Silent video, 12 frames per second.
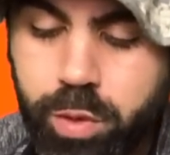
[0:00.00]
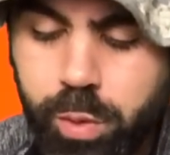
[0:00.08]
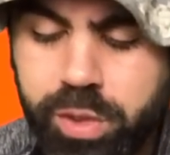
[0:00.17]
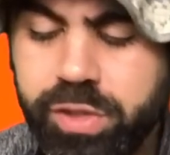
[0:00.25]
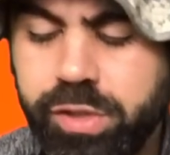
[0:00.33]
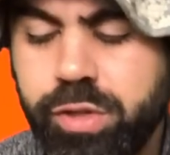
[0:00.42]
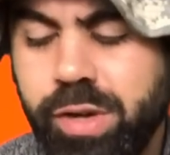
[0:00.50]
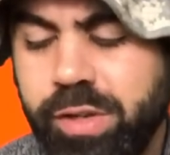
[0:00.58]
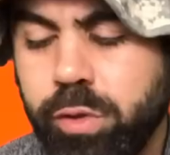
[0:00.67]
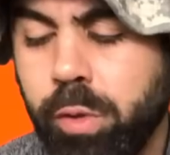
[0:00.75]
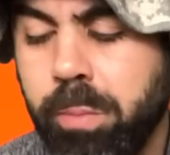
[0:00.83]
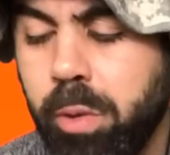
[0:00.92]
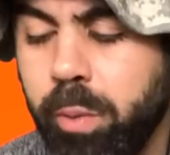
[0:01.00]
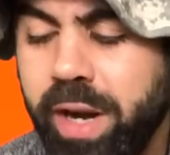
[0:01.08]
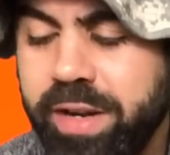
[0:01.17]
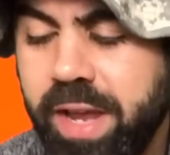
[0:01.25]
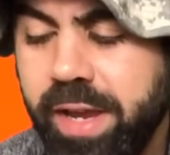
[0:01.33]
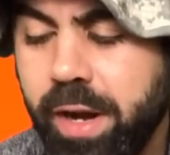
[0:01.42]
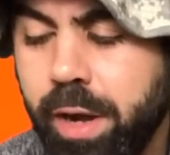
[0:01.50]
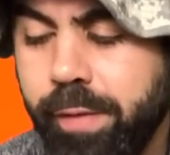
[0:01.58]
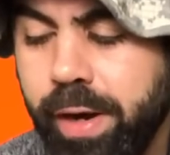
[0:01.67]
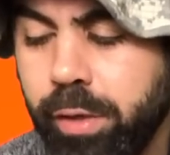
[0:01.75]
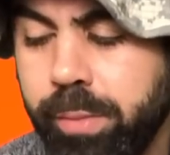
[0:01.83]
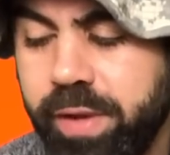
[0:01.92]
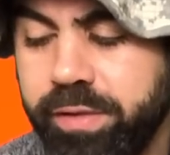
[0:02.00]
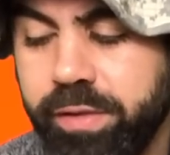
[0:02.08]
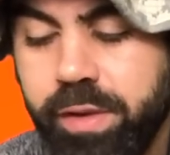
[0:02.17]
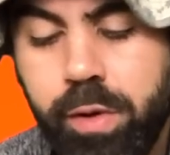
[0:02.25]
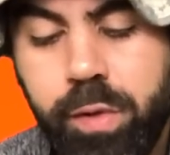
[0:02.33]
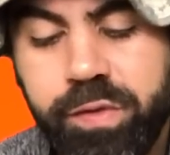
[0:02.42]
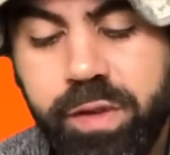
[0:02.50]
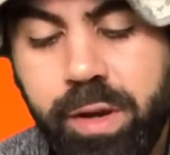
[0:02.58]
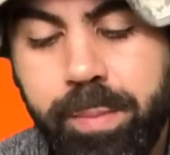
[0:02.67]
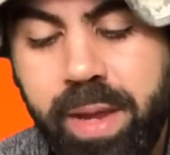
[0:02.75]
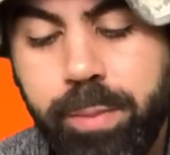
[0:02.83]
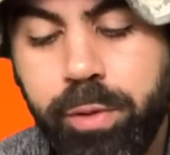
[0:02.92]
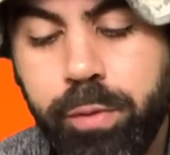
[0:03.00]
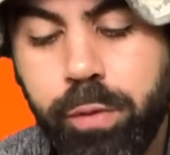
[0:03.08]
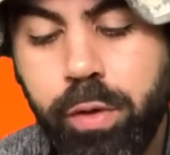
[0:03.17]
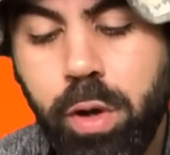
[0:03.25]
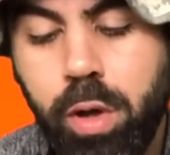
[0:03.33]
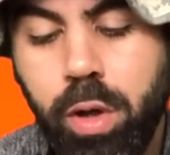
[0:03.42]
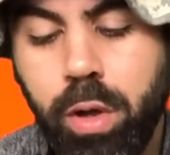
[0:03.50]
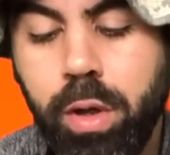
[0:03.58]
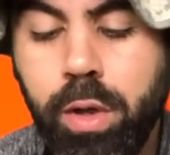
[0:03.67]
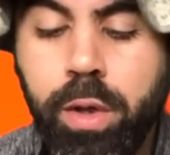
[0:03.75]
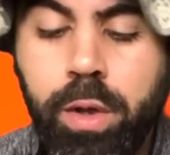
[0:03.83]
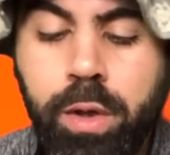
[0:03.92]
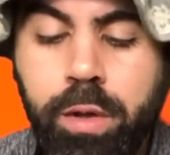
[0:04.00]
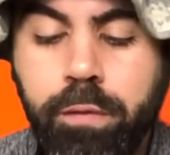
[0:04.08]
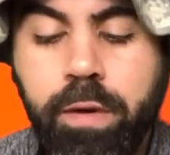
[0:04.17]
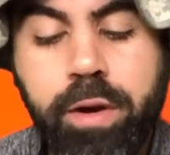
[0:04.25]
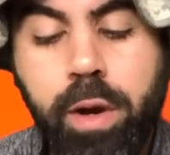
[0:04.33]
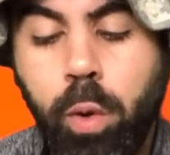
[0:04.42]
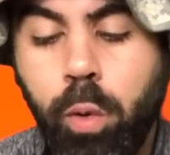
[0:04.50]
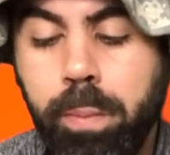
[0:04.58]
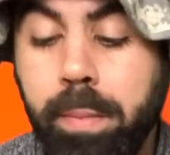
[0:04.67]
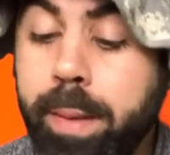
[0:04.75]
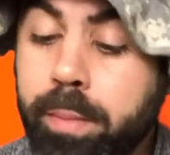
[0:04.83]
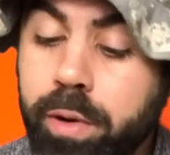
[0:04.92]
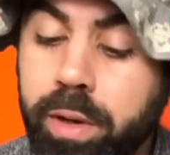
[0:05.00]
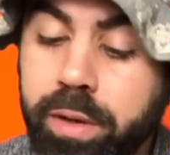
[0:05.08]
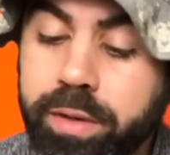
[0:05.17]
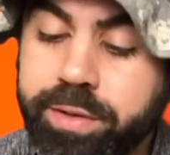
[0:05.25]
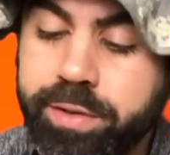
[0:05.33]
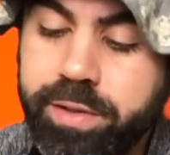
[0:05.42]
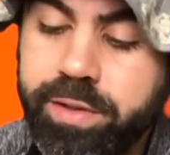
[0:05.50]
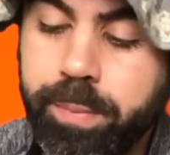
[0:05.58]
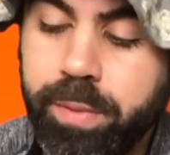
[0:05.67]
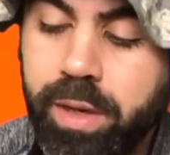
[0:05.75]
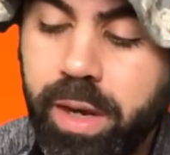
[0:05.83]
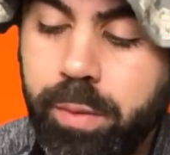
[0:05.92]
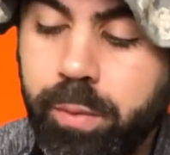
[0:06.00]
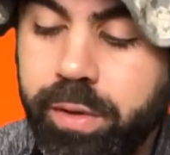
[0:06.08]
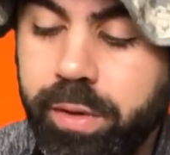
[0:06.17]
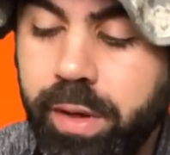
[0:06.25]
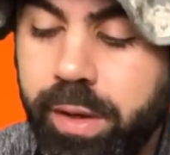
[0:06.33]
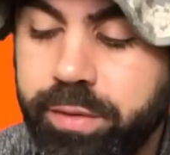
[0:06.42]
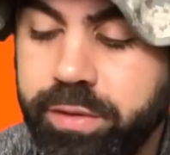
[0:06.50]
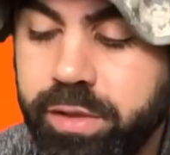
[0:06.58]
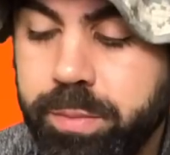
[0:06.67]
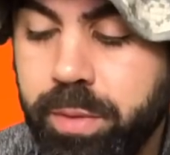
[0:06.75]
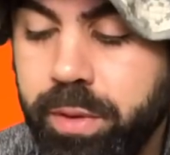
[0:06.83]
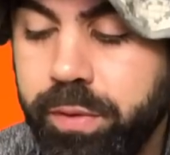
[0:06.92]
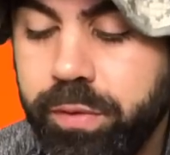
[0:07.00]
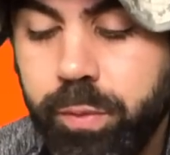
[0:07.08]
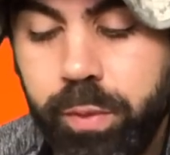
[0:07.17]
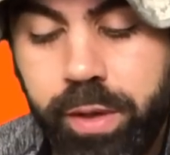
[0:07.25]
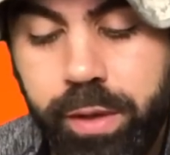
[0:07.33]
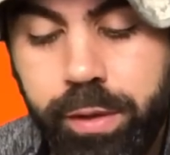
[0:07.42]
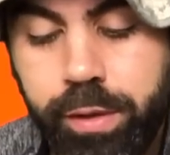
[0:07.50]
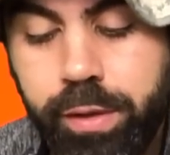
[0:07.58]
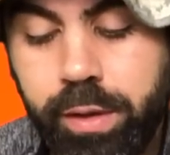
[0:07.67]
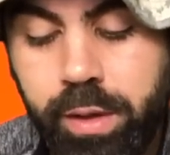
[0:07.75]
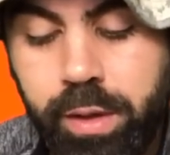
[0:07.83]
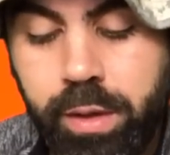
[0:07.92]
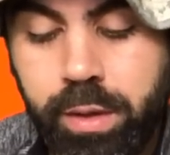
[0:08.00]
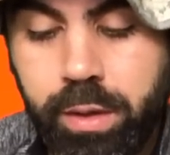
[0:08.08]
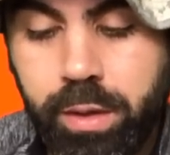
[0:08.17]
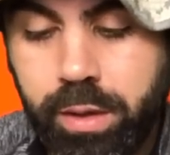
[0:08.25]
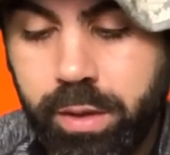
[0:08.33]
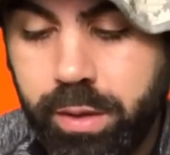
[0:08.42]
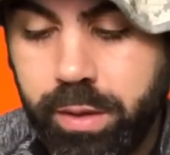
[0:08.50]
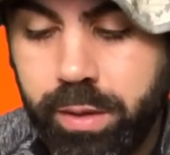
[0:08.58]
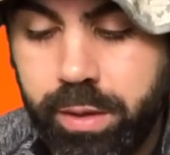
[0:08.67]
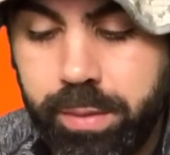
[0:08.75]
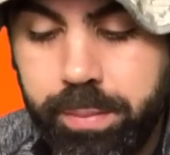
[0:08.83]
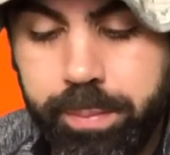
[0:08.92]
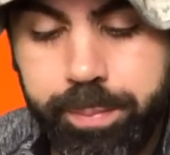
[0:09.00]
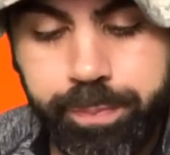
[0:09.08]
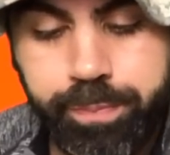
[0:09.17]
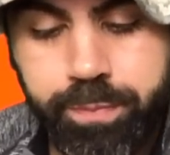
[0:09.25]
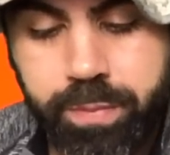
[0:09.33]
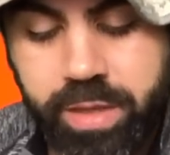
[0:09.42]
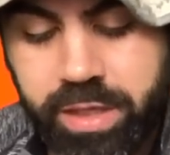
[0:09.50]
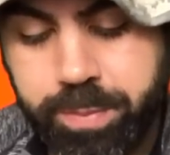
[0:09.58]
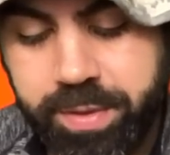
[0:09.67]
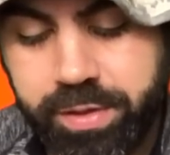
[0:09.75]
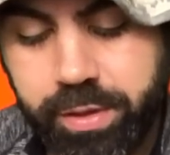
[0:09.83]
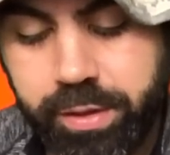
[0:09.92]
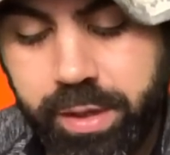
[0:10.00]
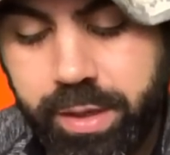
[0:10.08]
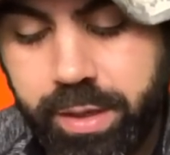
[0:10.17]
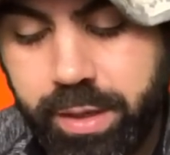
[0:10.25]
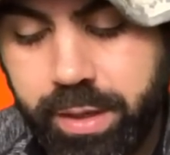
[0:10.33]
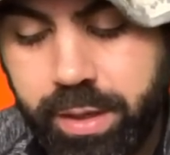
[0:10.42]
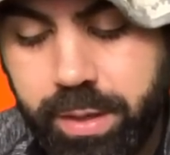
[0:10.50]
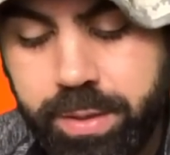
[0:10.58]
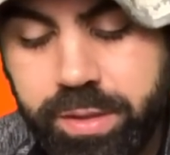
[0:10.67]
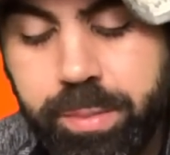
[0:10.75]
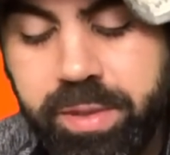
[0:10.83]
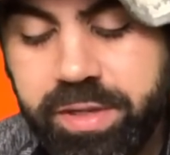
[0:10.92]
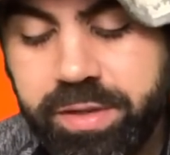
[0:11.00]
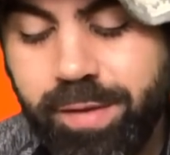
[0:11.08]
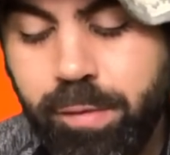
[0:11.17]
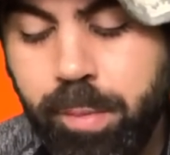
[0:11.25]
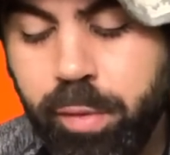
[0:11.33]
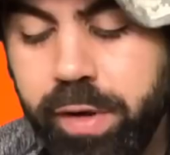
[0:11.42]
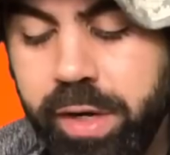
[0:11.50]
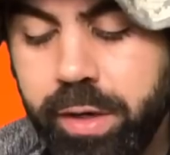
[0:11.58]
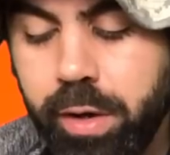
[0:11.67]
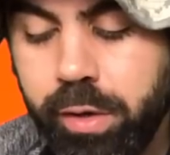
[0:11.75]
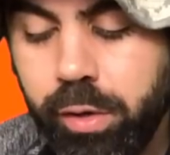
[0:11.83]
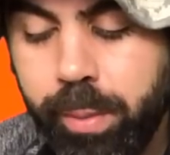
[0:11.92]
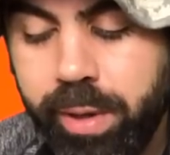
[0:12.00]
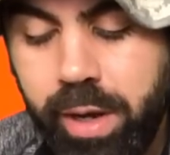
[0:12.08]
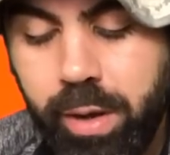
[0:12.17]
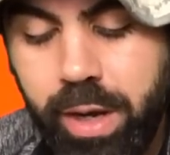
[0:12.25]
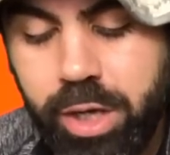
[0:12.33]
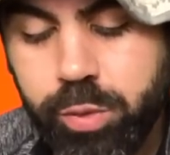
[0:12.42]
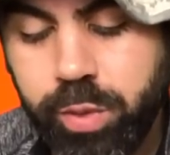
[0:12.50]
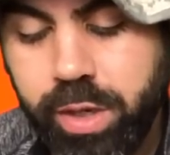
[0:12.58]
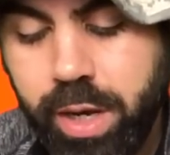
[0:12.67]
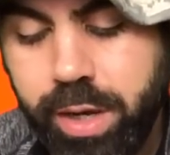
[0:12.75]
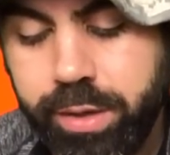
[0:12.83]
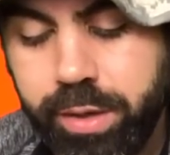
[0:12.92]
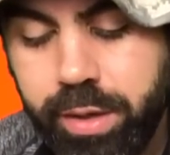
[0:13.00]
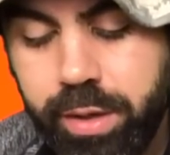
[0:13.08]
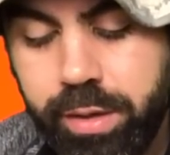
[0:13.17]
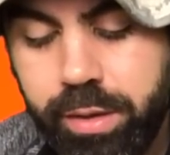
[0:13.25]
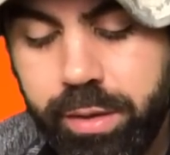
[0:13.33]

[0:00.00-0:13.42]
which is a stress hormone. When I take it on a regular basis, I notice that I'm able to recall very old memories. Is this something anyone has experience with? Um, that's basically it. Uh, and then somebody says, I remember reading an article about how ashwagandha